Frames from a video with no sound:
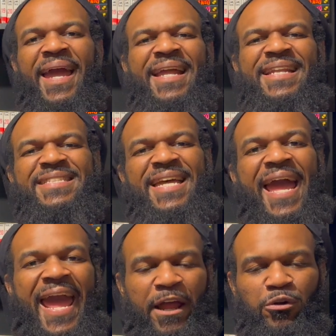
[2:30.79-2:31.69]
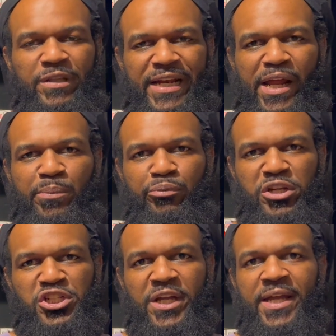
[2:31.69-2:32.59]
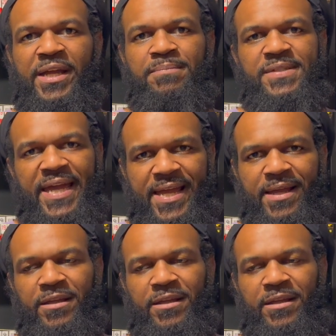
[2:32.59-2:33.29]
And it's an angle that I appreciate him taking.